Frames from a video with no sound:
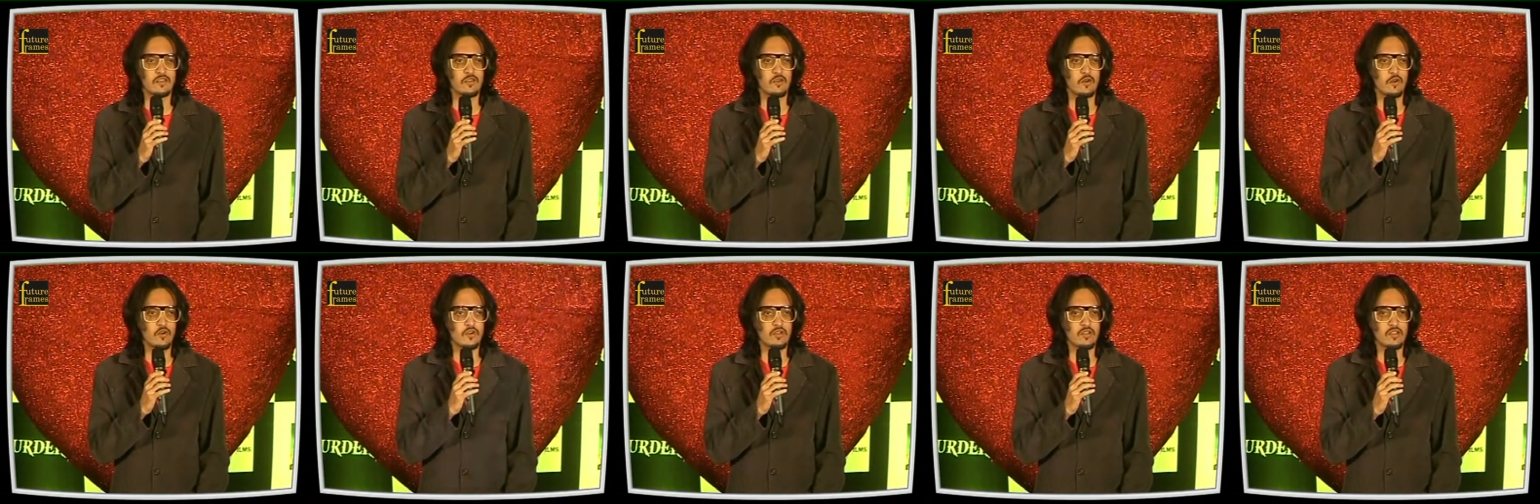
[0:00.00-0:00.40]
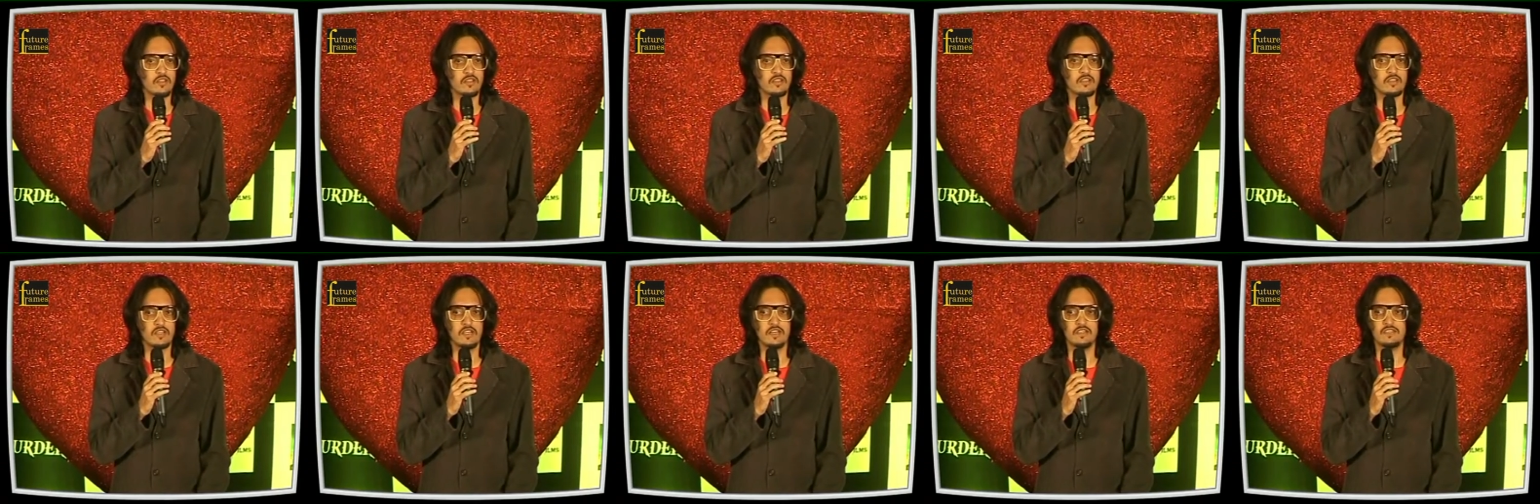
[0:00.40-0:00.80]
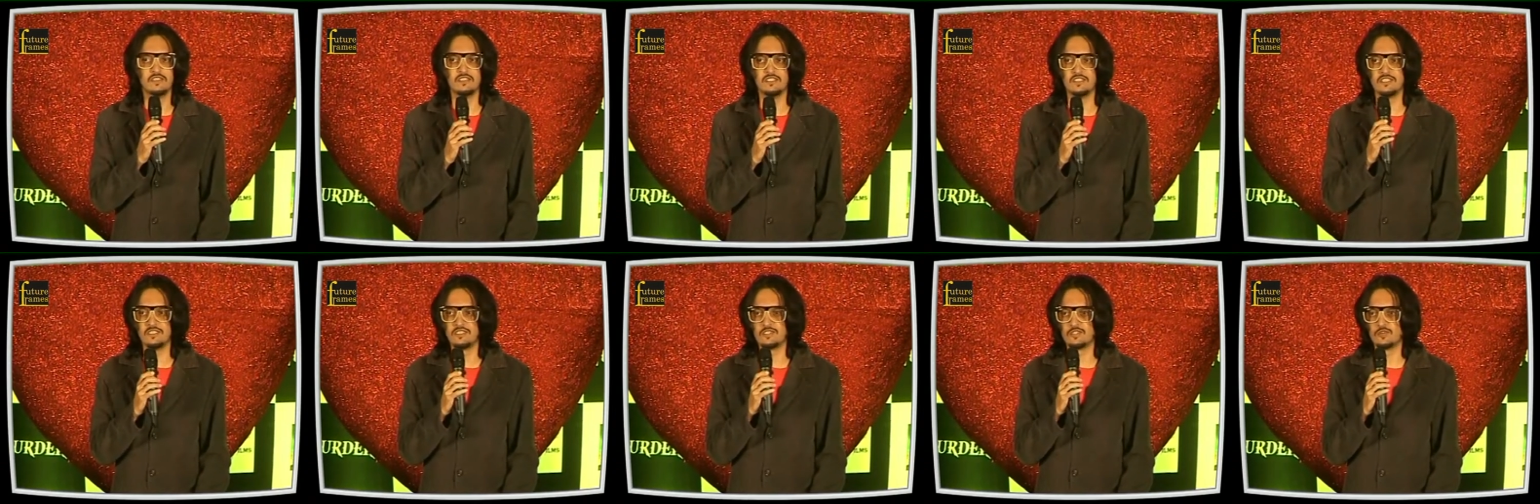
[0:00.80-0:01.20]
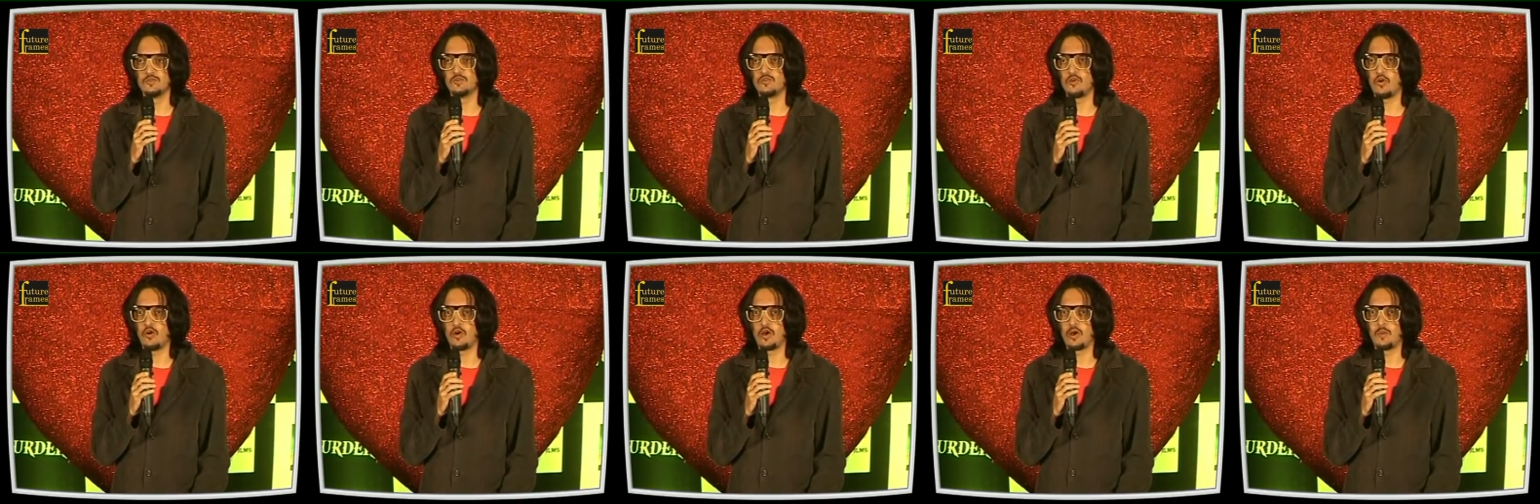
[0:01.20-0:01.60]
you know, they desist
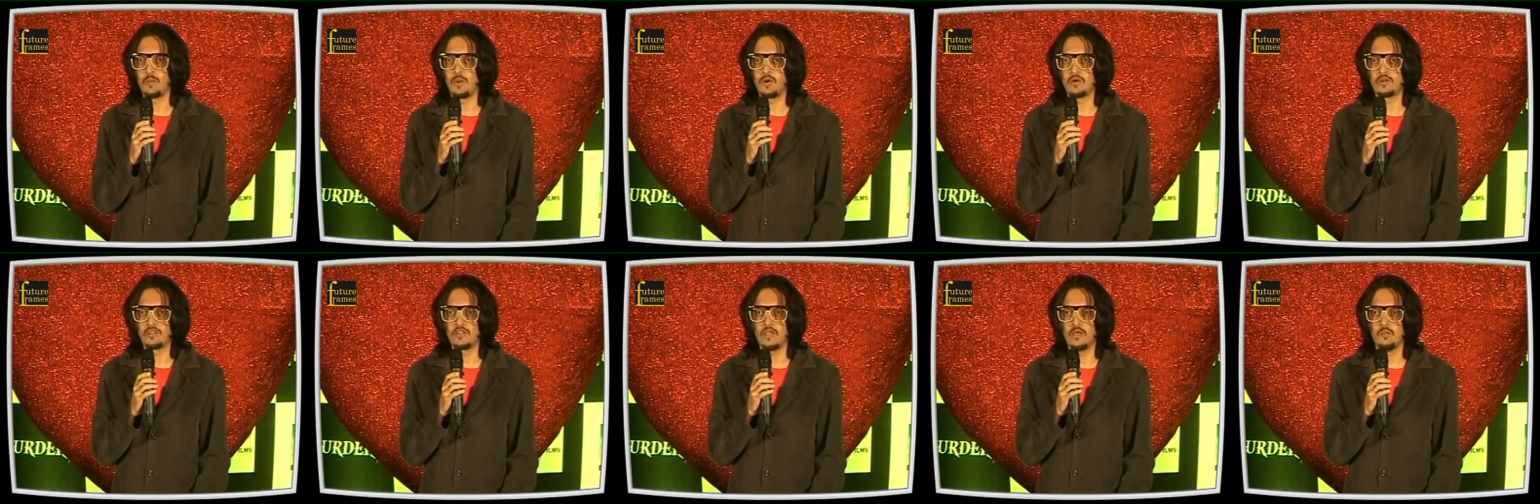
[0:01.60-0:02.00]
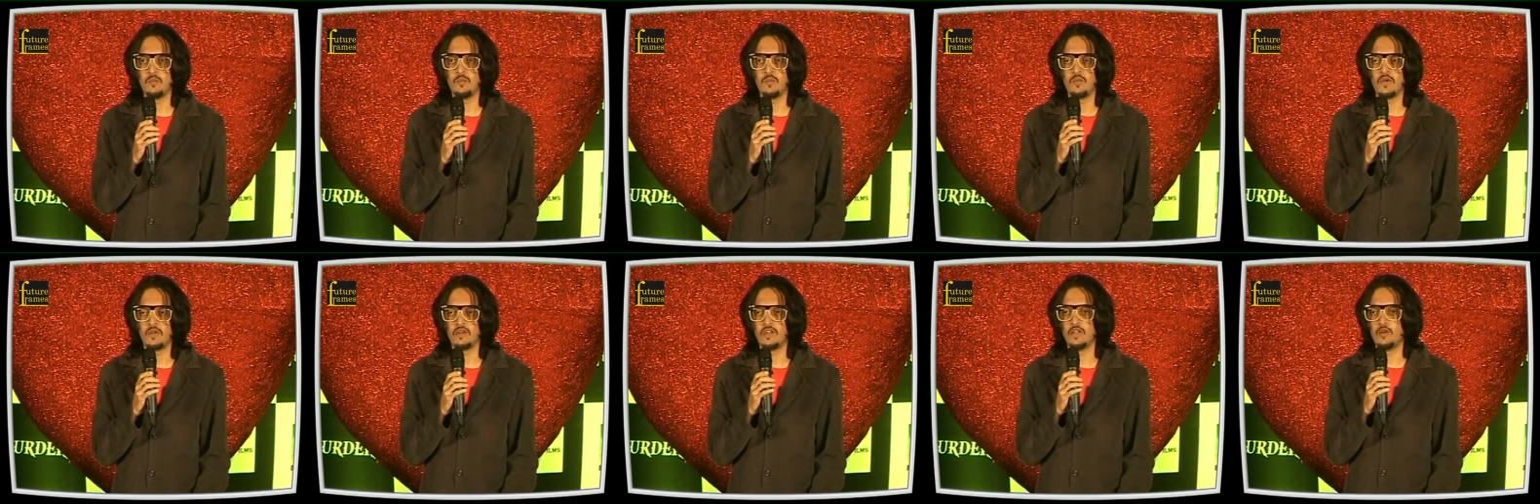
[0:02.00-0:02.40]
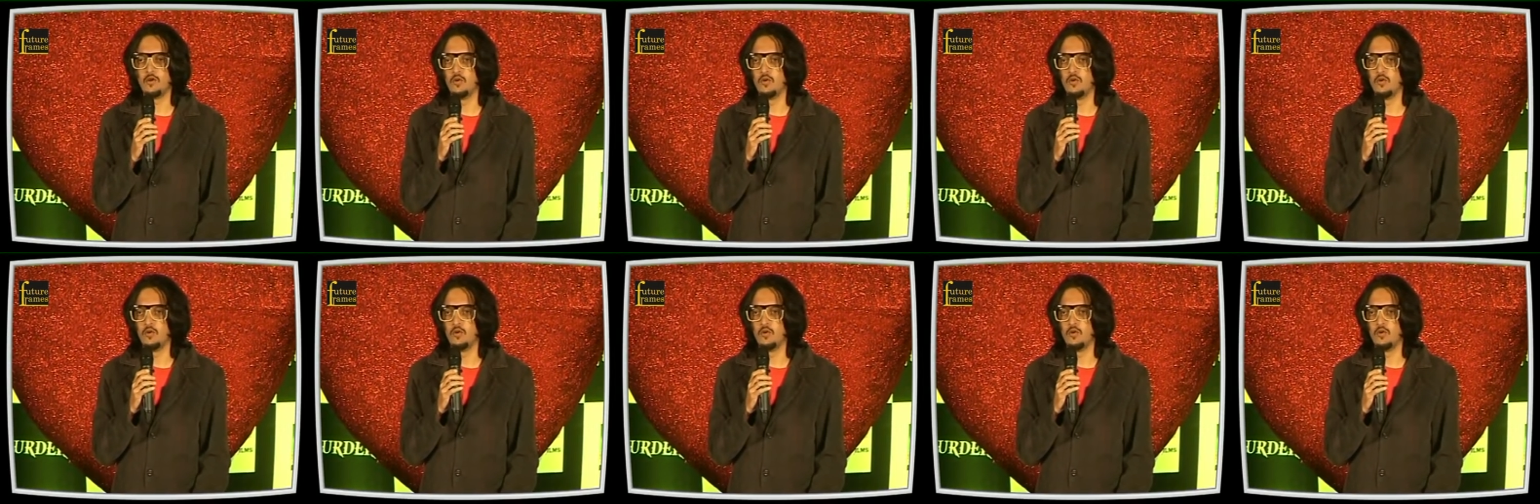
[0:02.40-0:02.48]
to talk about them.